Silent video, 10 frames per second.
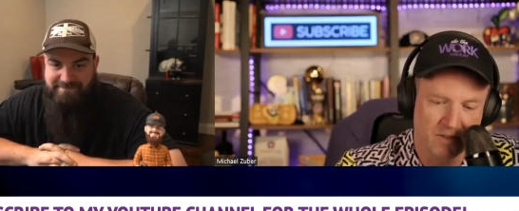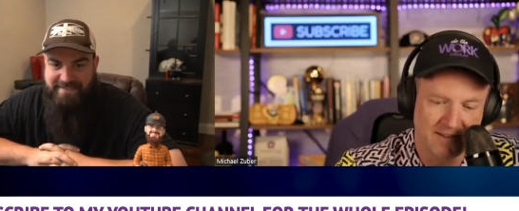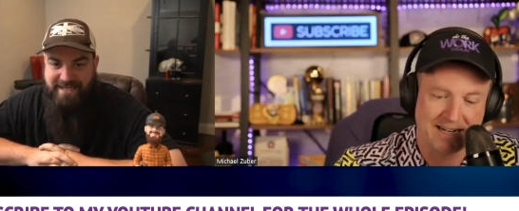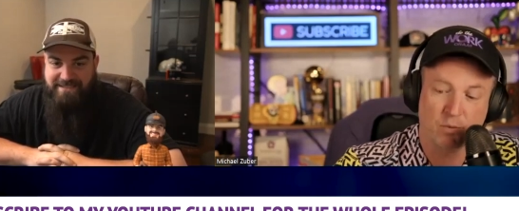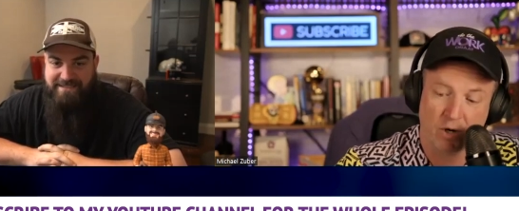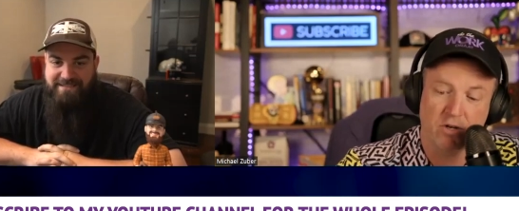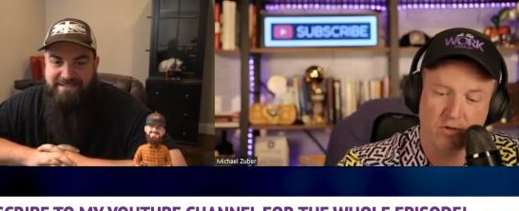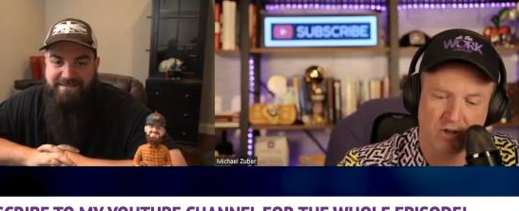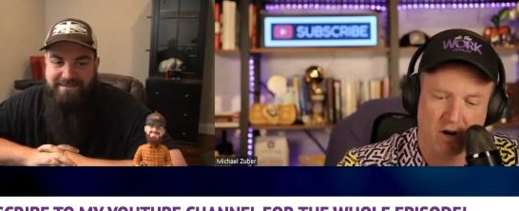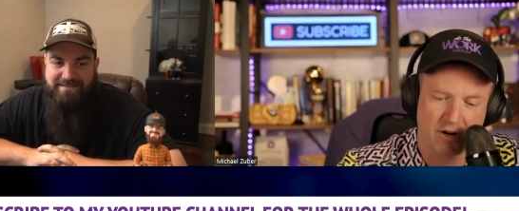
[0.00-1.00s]
Speaker 1: That's where you
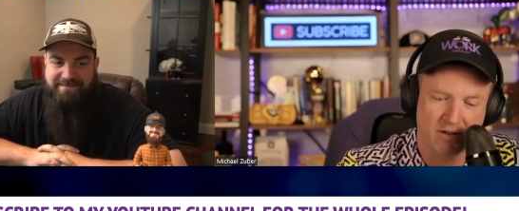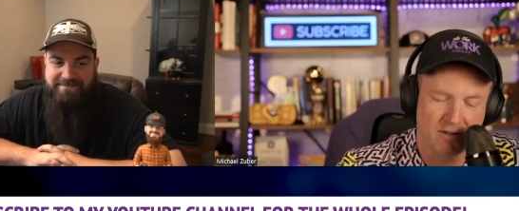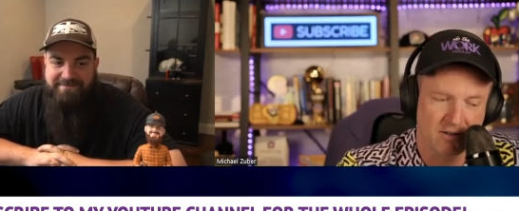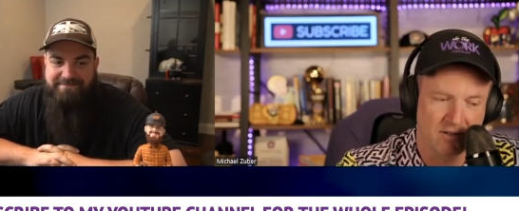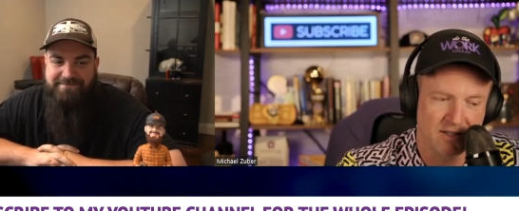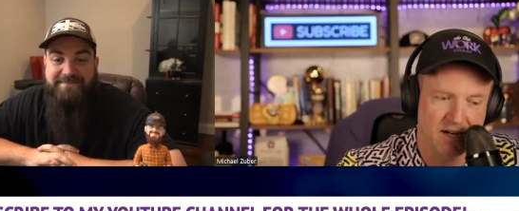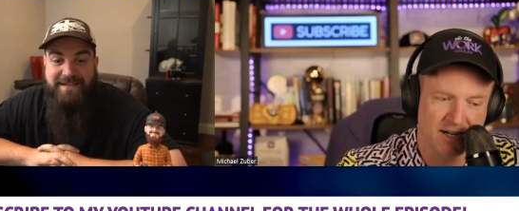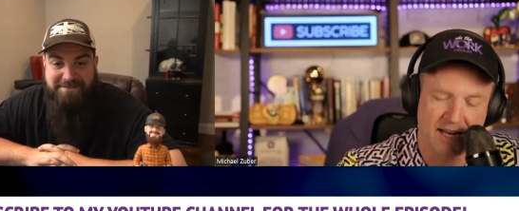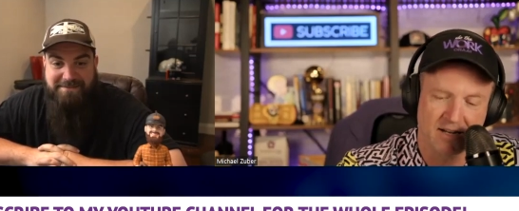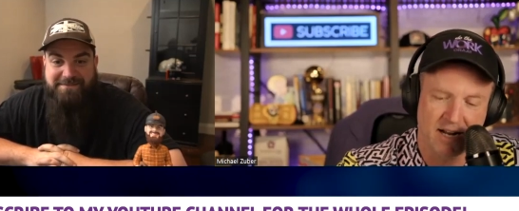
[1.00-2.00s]
started. Yes.
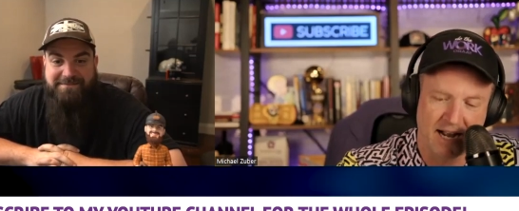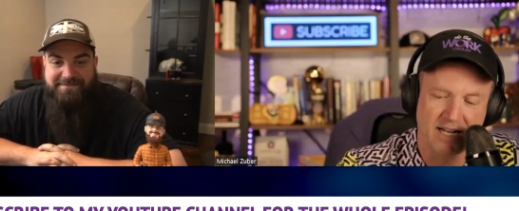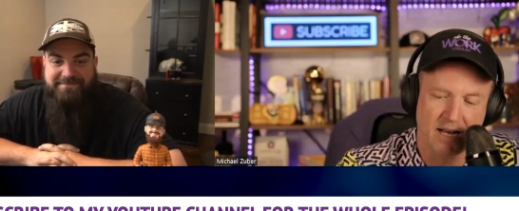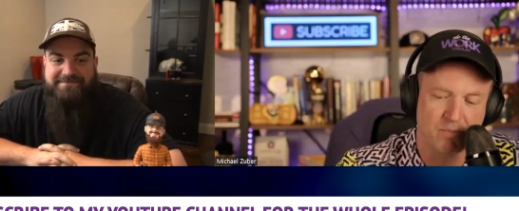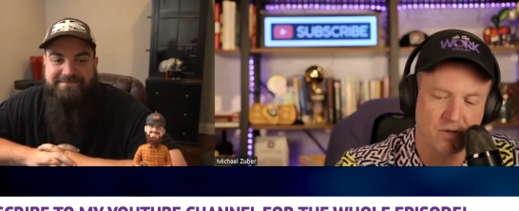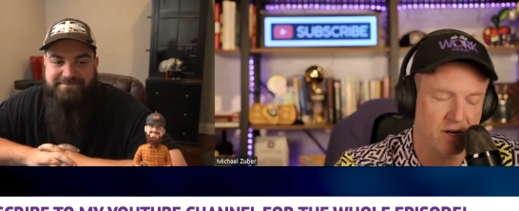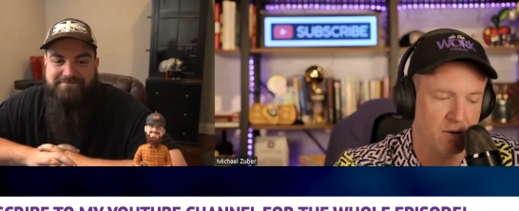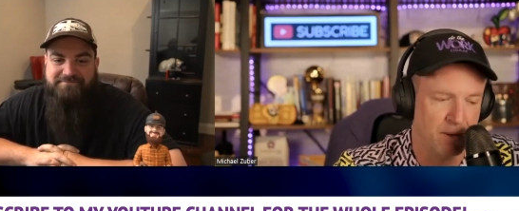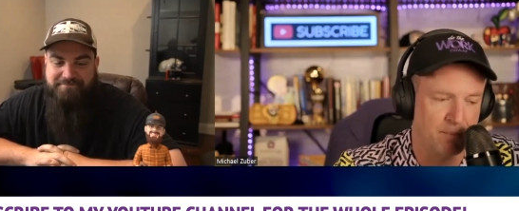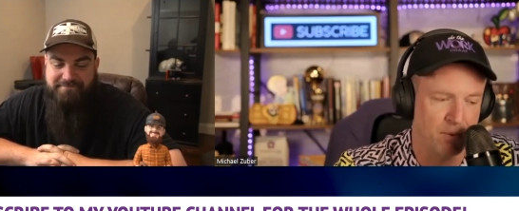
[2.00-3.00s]
Again, 98% of
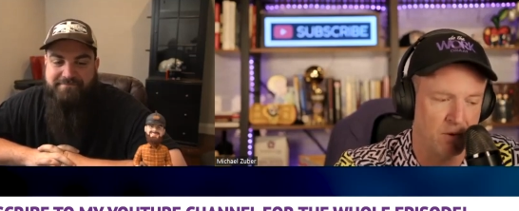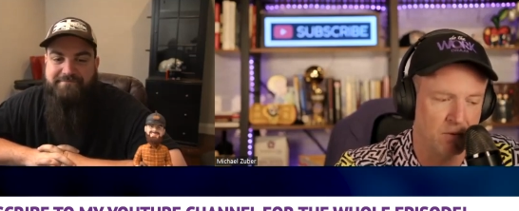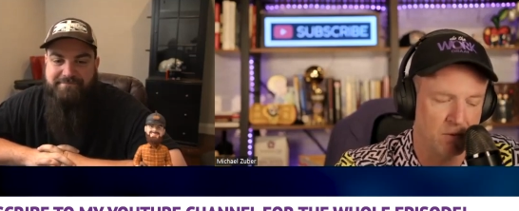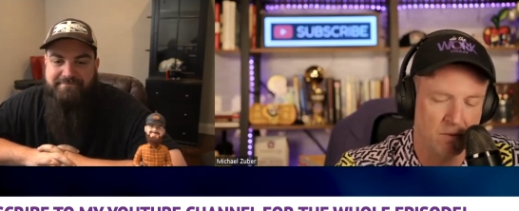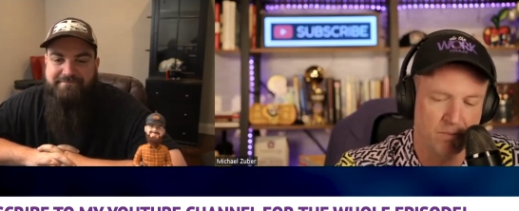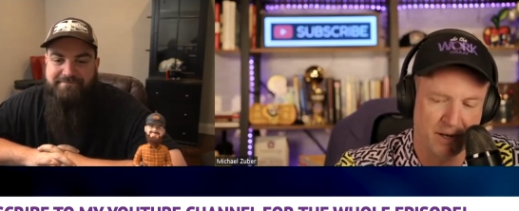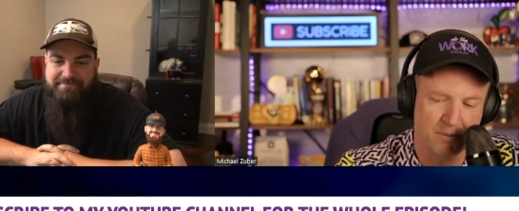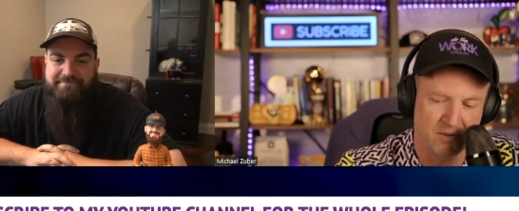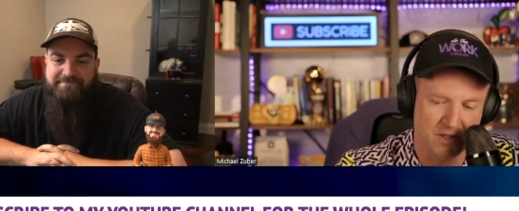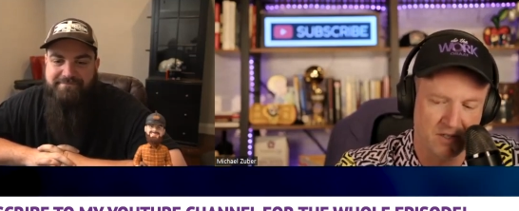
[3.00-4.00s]
the people, better
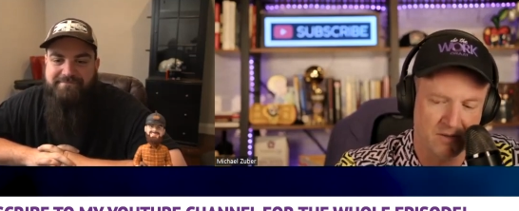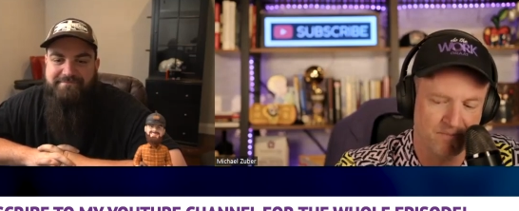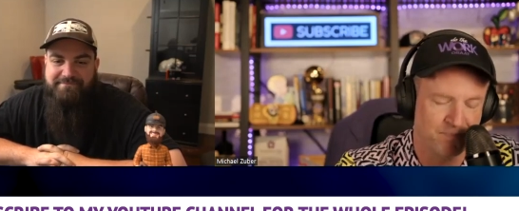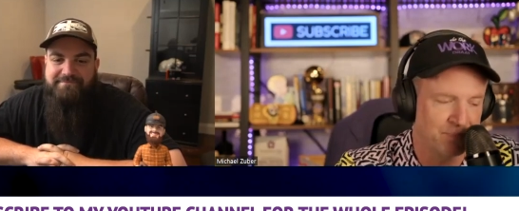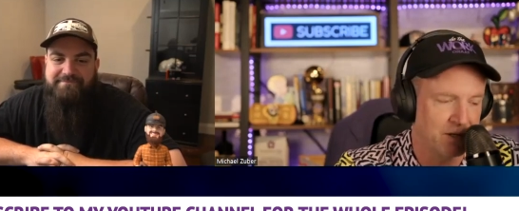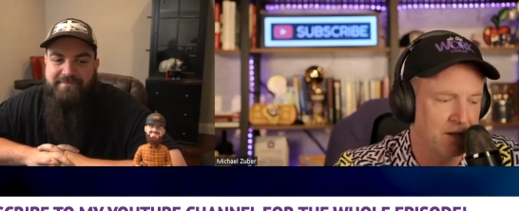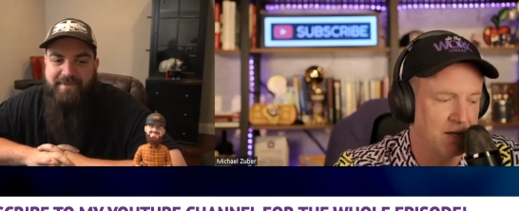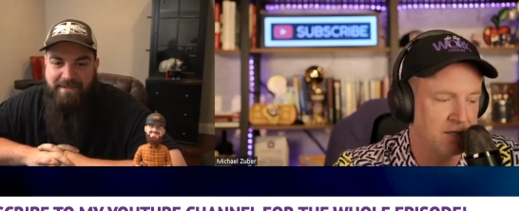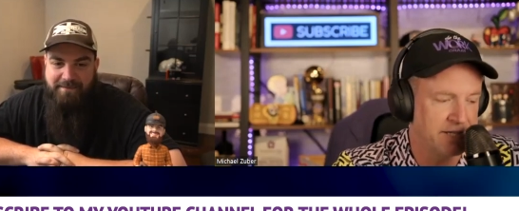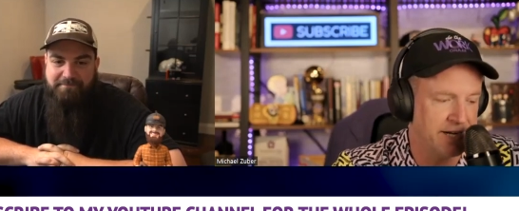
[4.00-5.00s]
position.
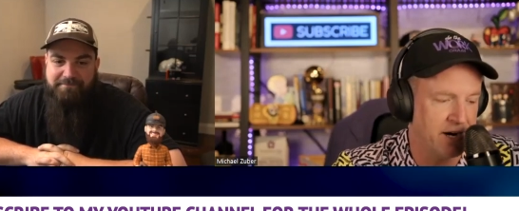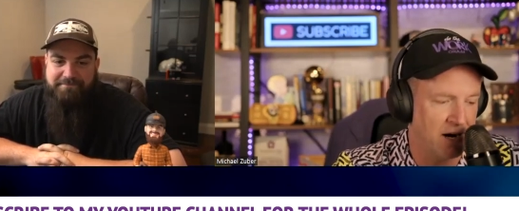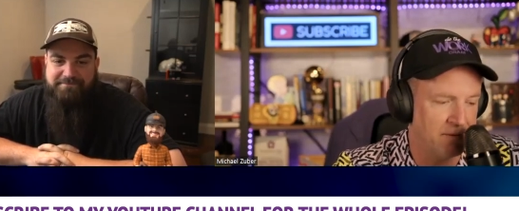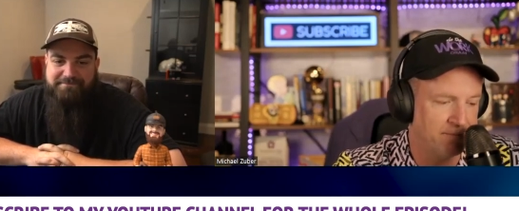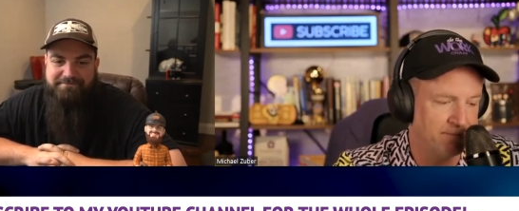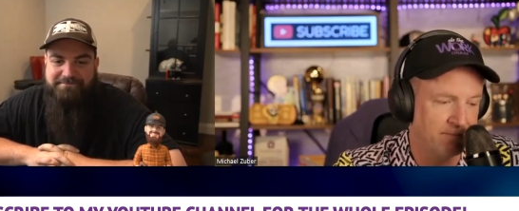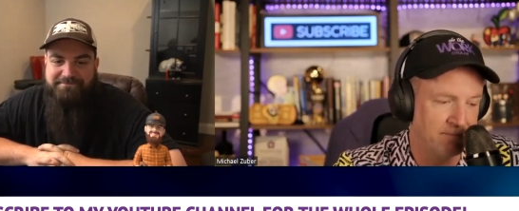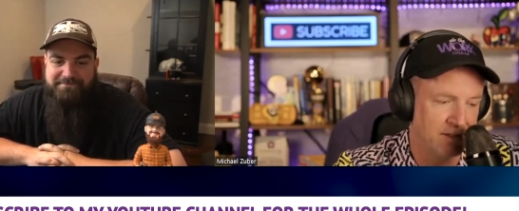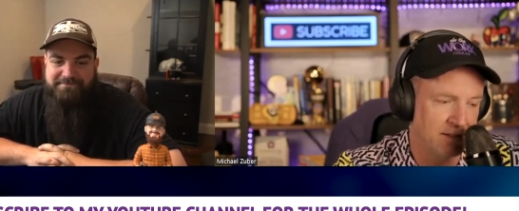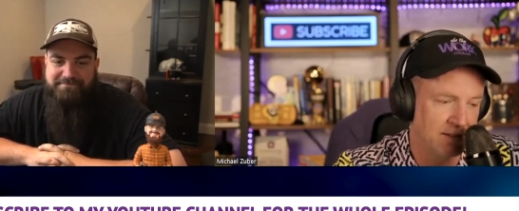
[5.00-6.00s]
Yep. Dion,
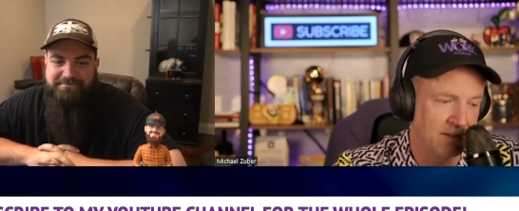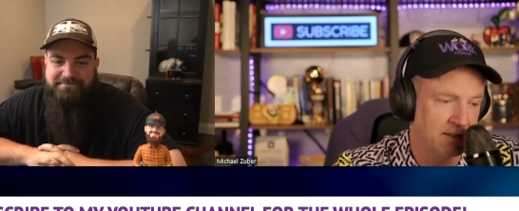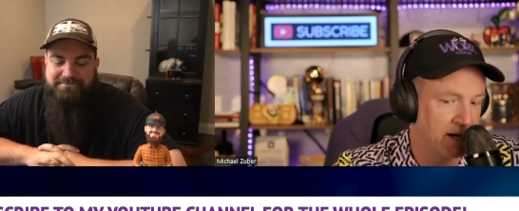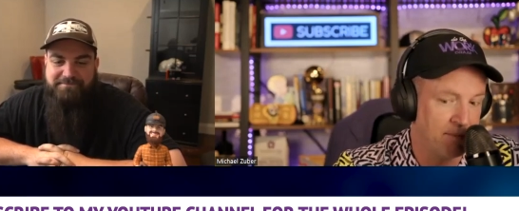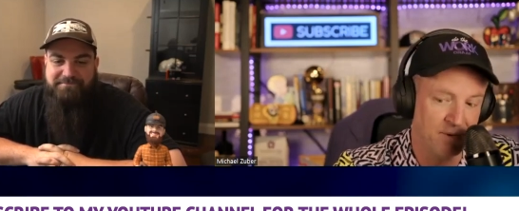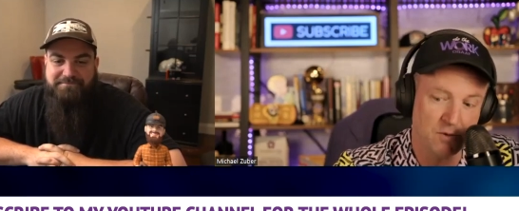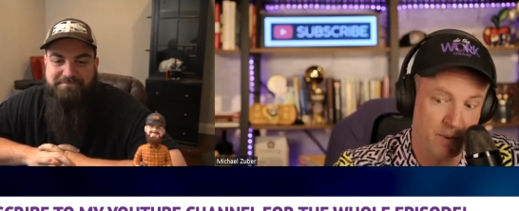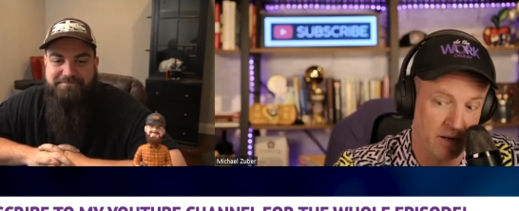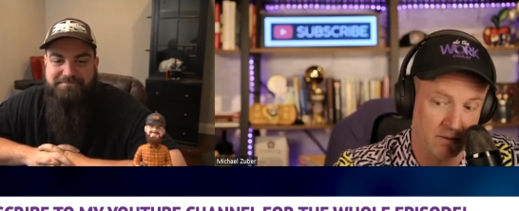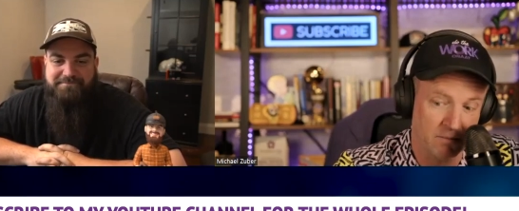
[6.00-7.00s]
not much
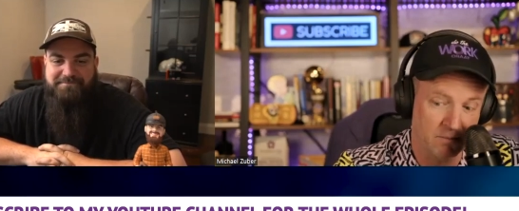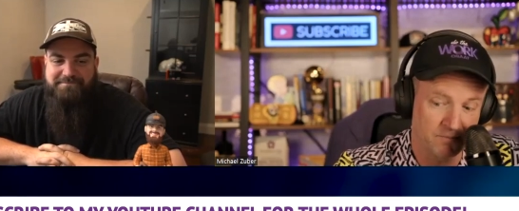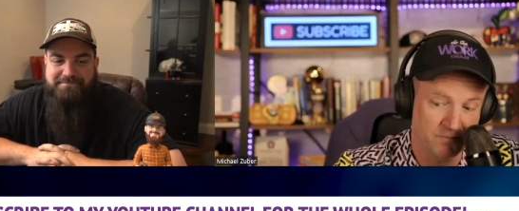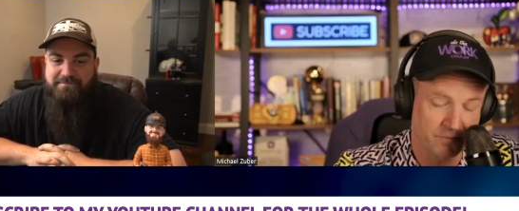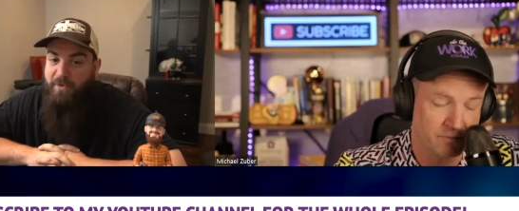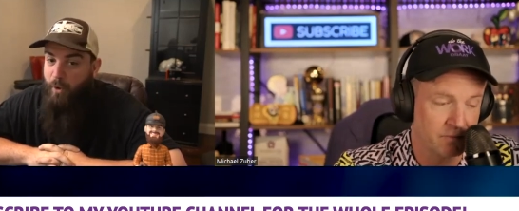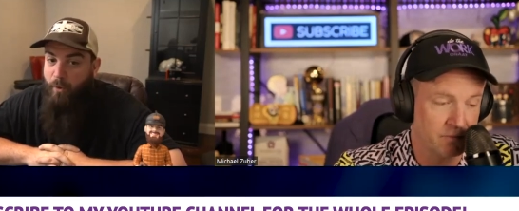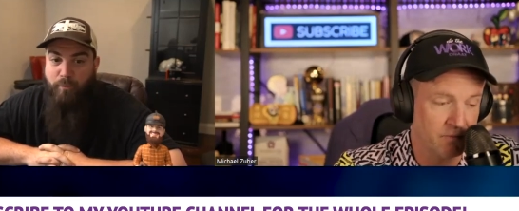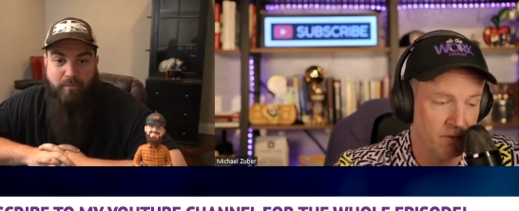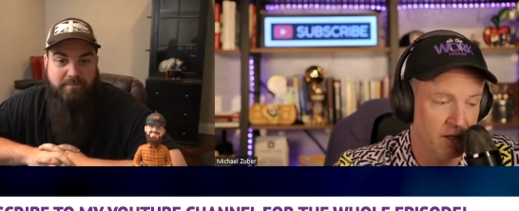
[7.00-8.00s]
better. No.